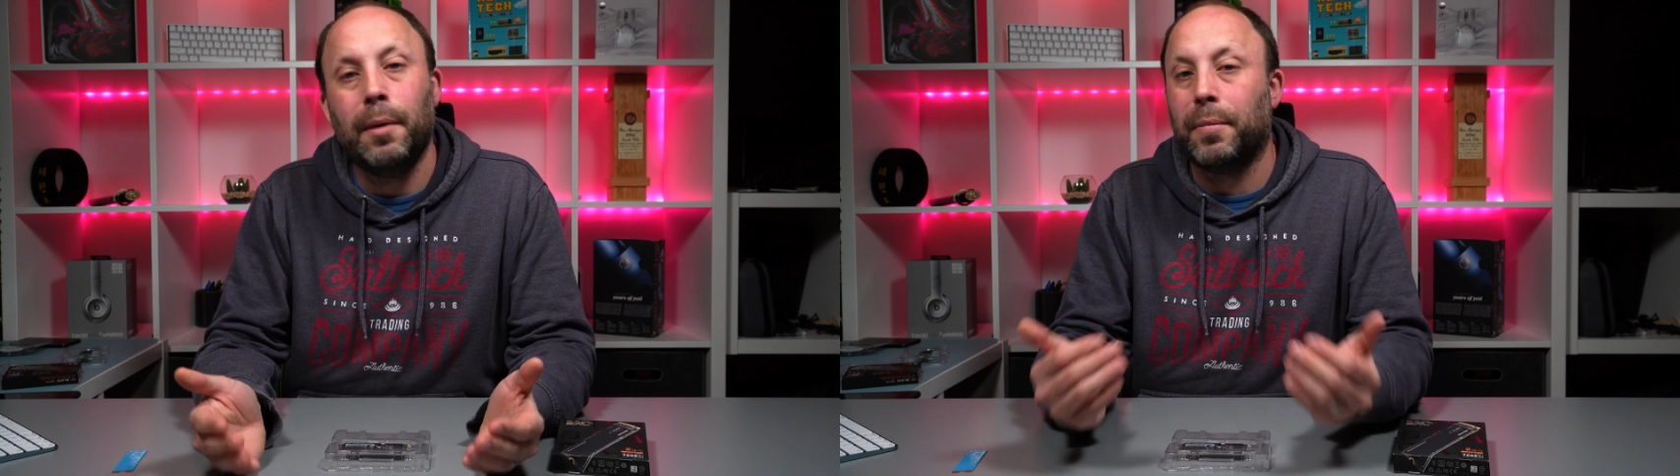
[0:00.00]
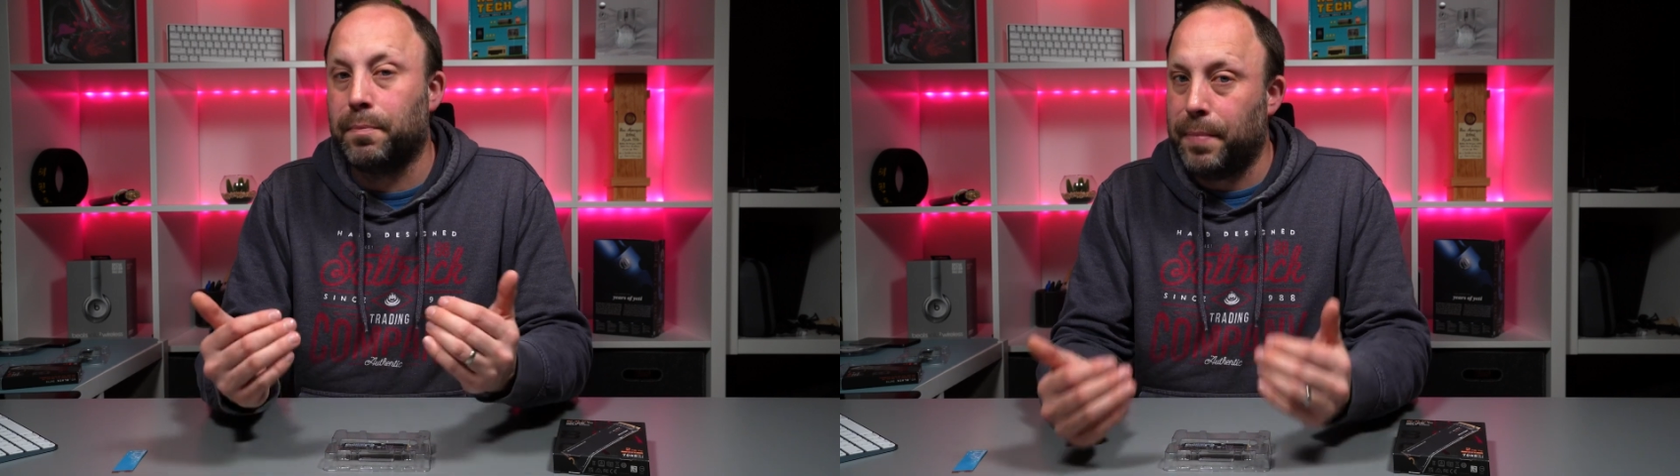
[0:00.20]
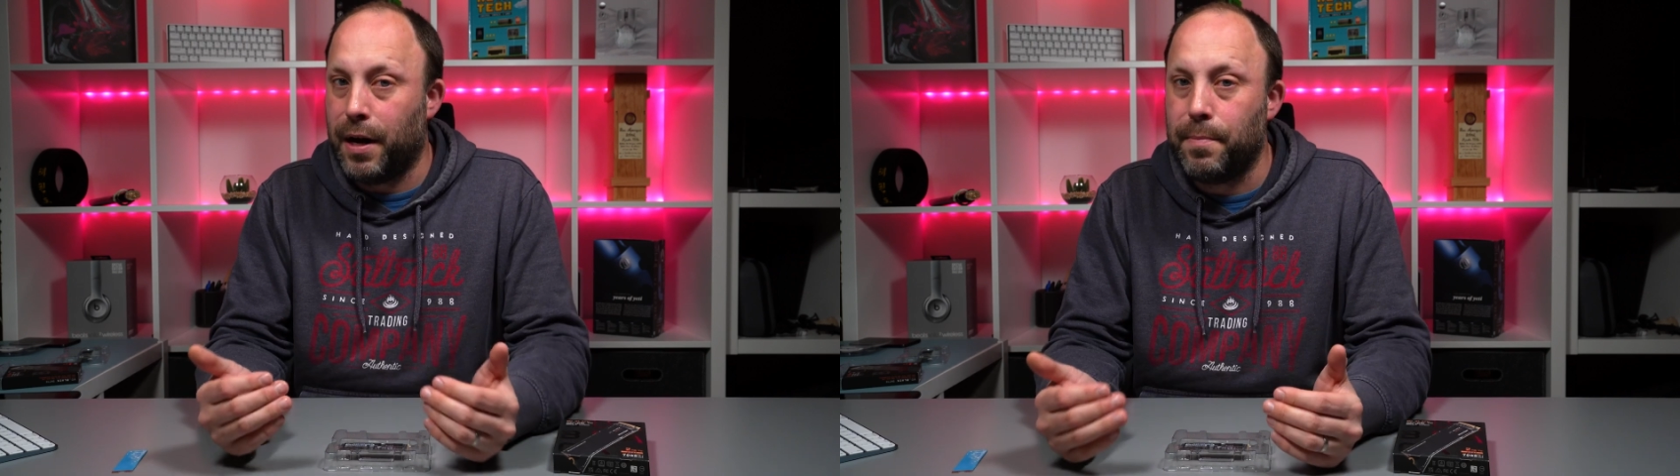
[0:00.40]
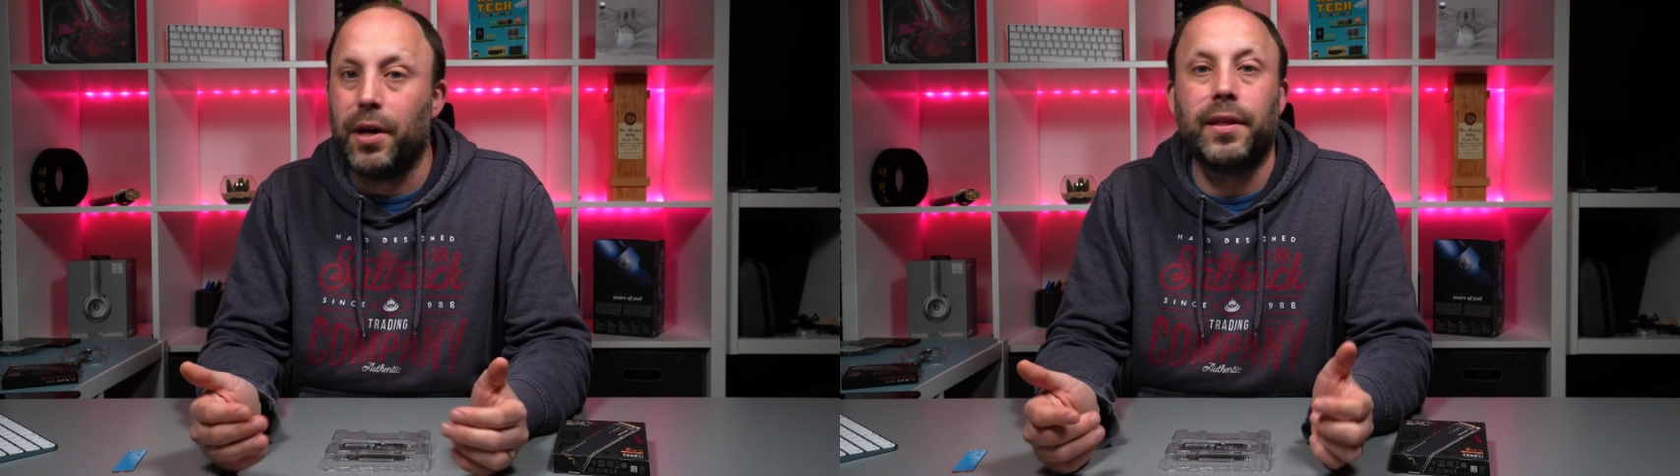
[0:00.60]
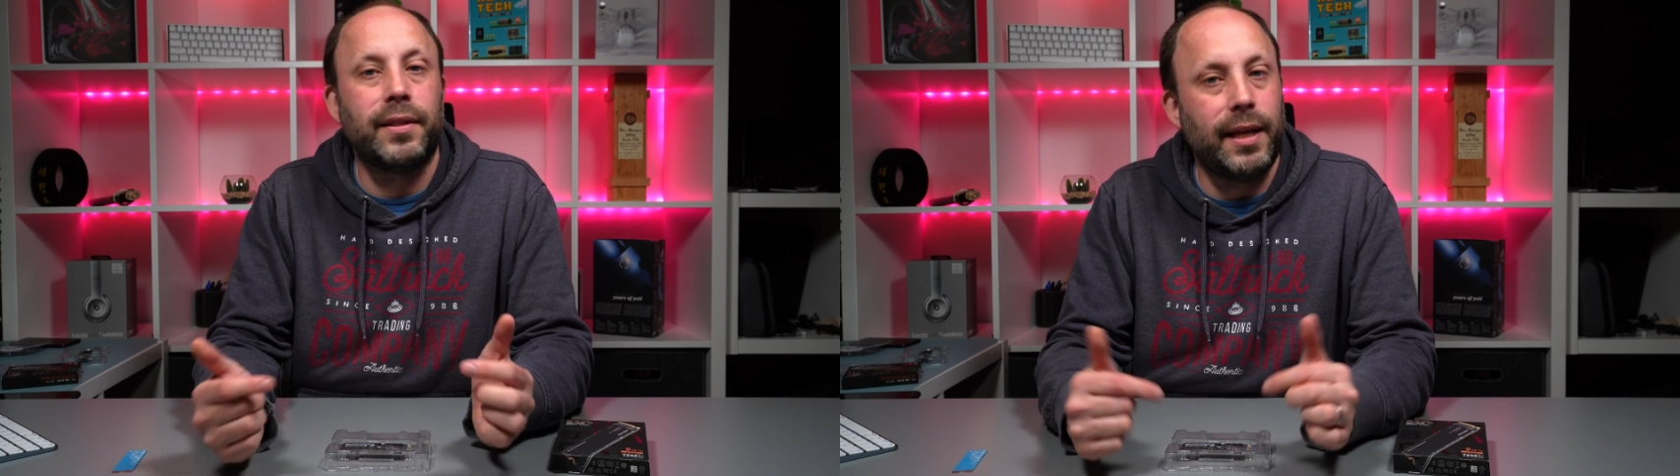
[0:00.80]
but bear in
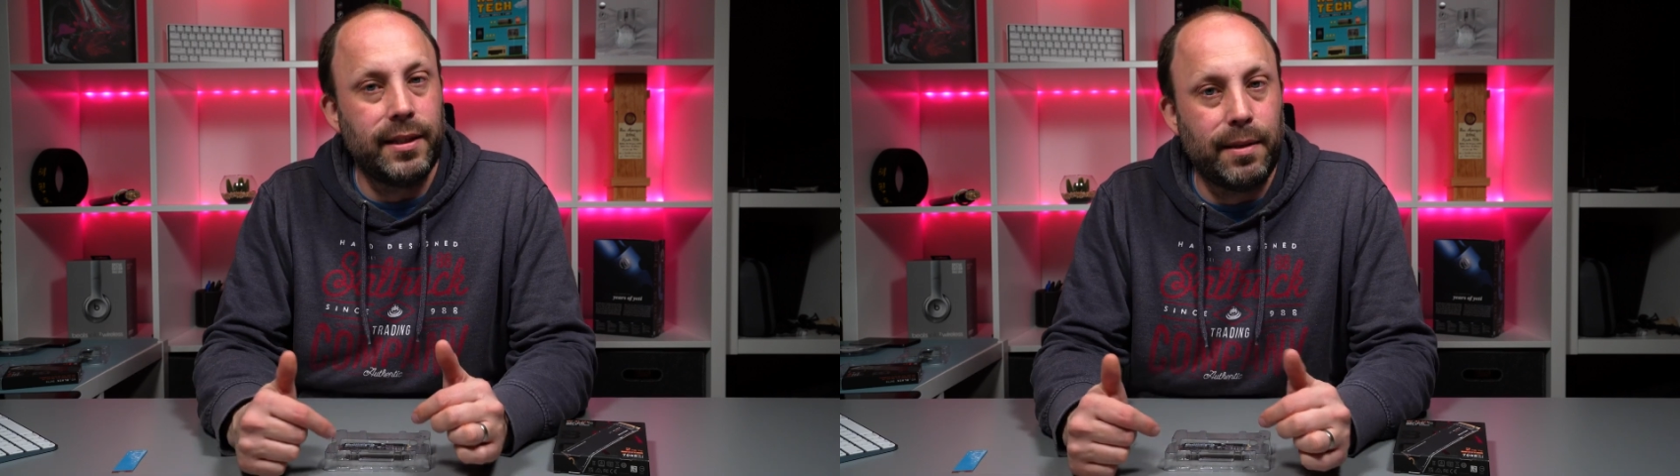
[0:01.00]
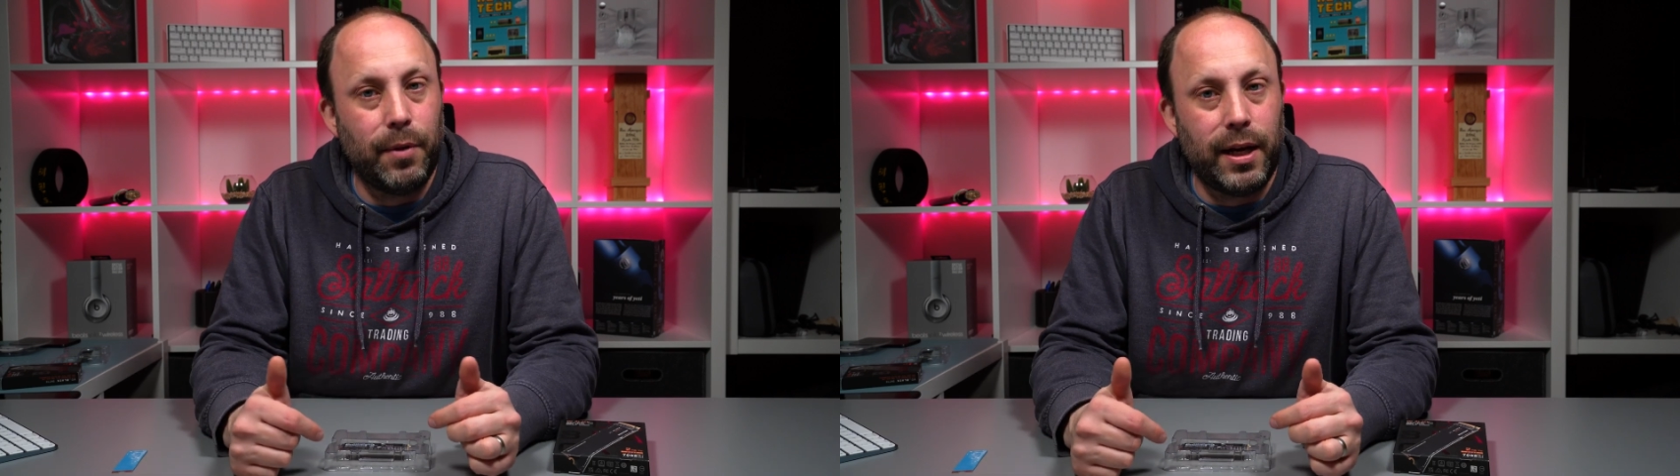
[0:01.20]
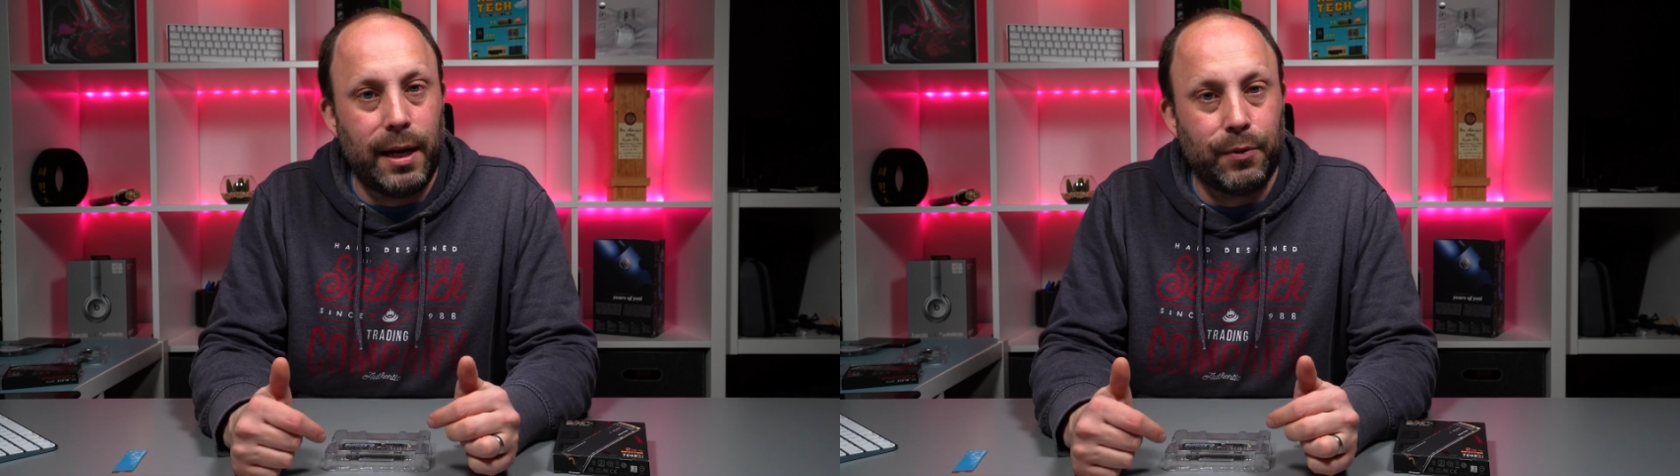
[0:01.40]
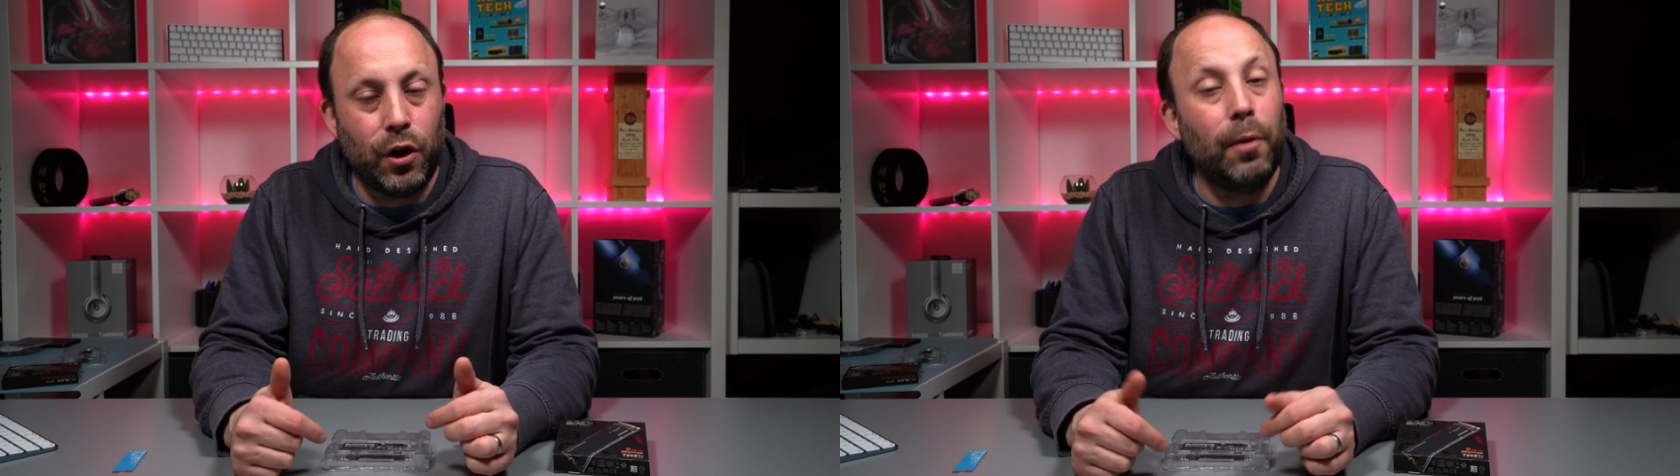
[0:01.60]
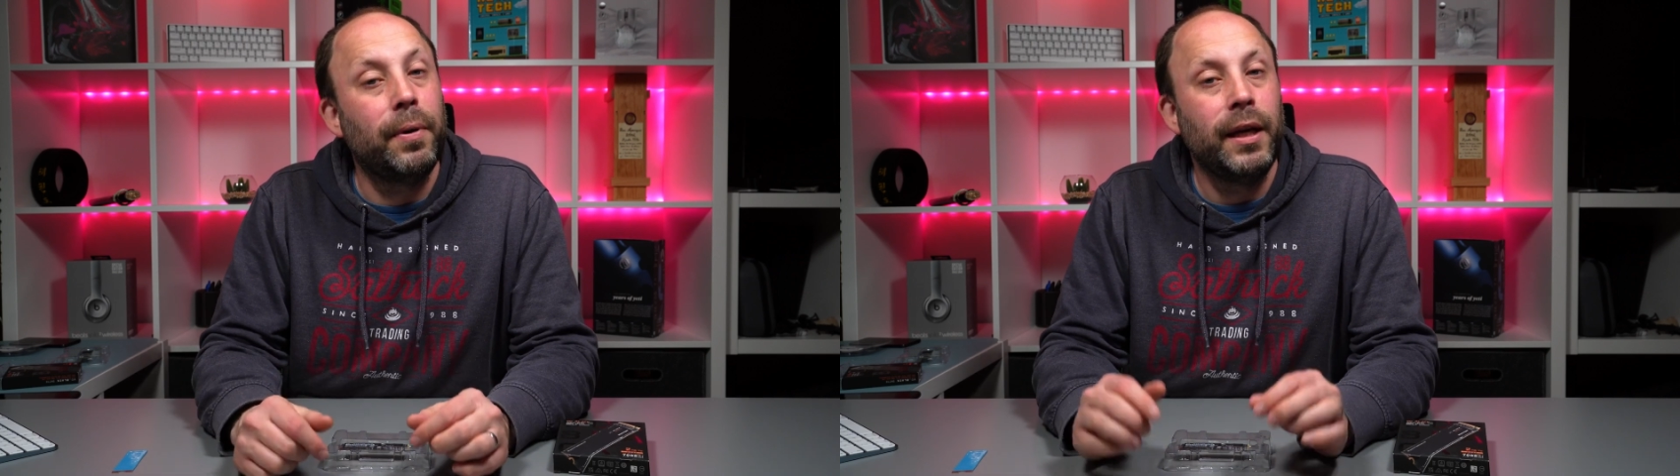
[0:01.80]
mind this is in my
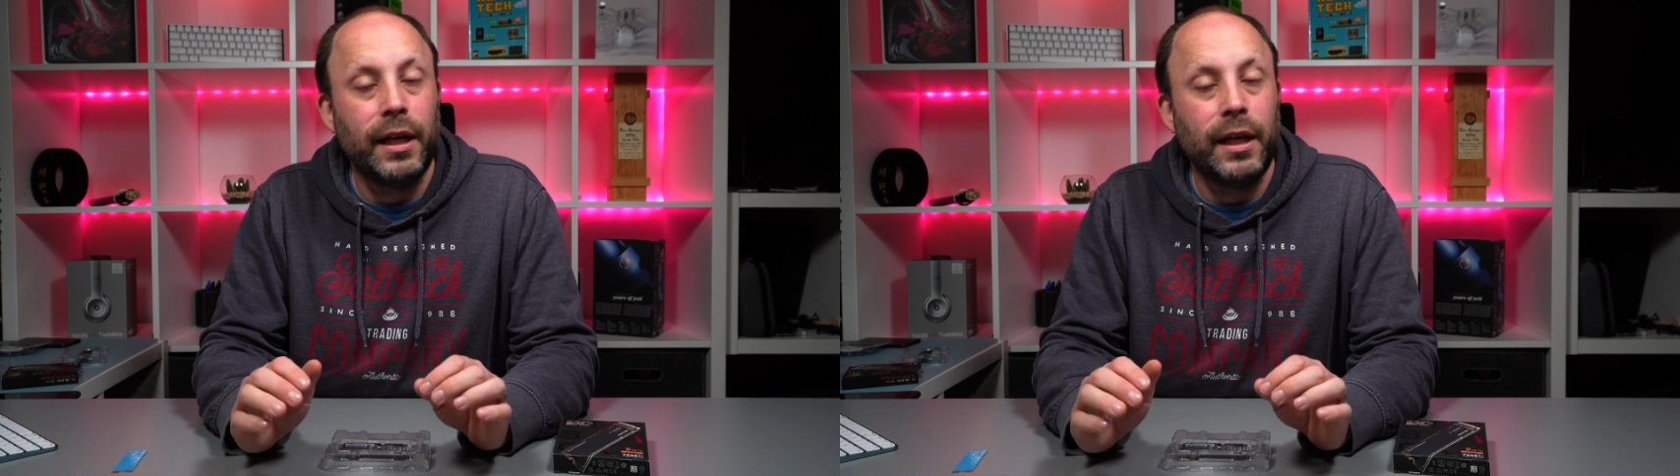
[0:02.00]
laptop.